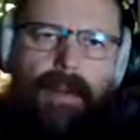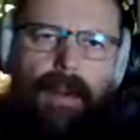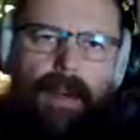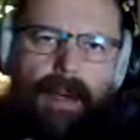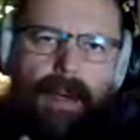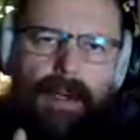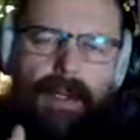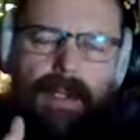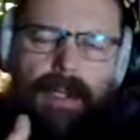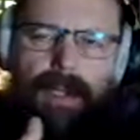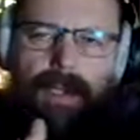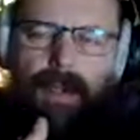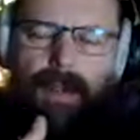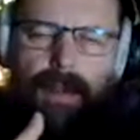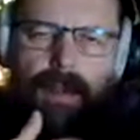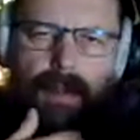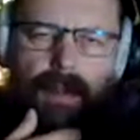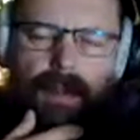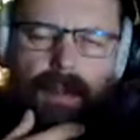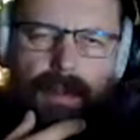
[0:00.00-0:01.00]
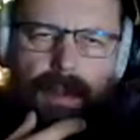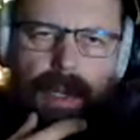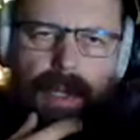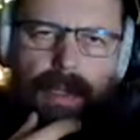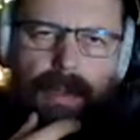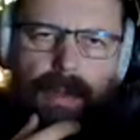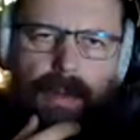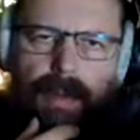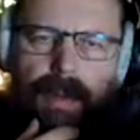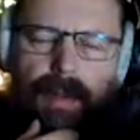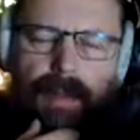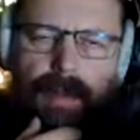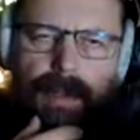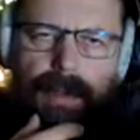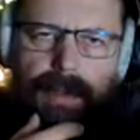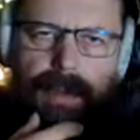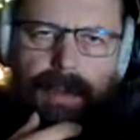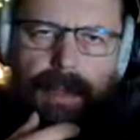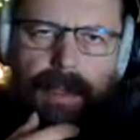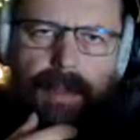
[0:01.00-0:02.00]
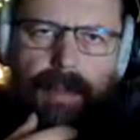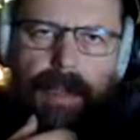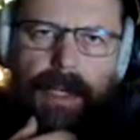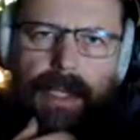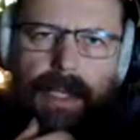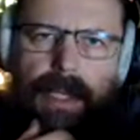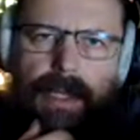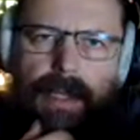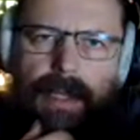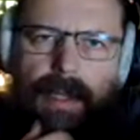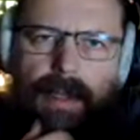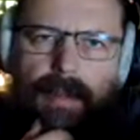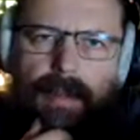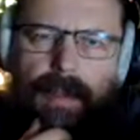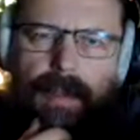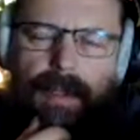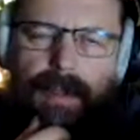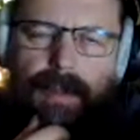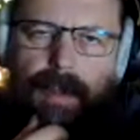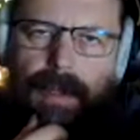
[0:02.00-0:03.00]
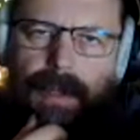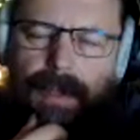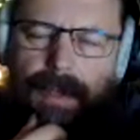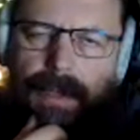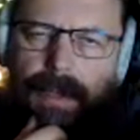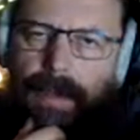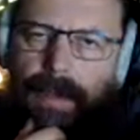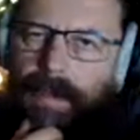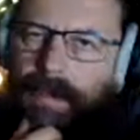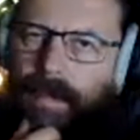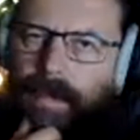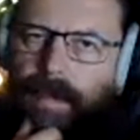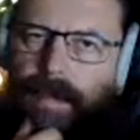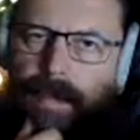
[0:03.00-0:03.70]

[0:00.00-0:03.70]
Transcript: As a YouTube creator, I'm not really making that much money.